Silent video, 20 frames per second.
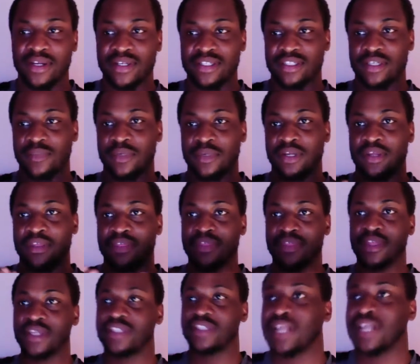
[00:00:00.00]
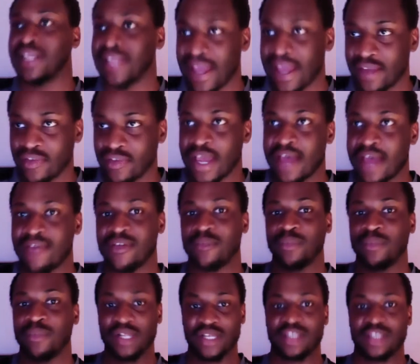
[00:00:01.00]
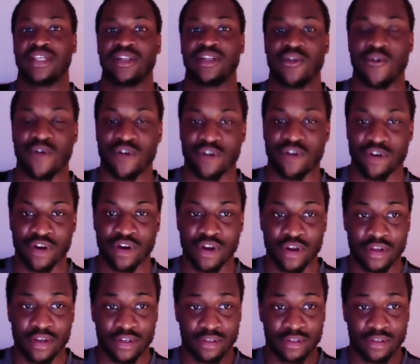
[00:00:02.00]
some of the things that they have to have in place in order